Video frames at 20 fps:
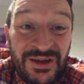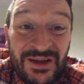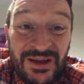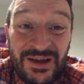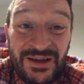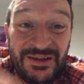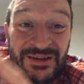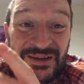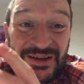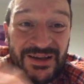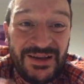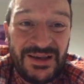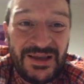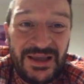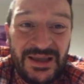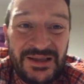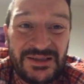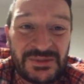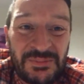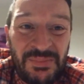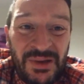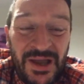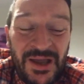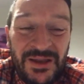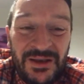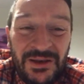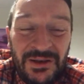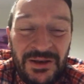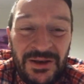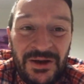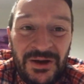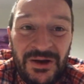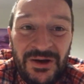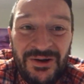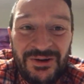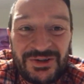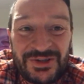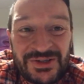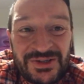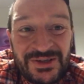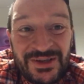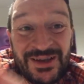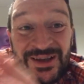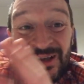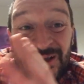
And it is a pain in the arse.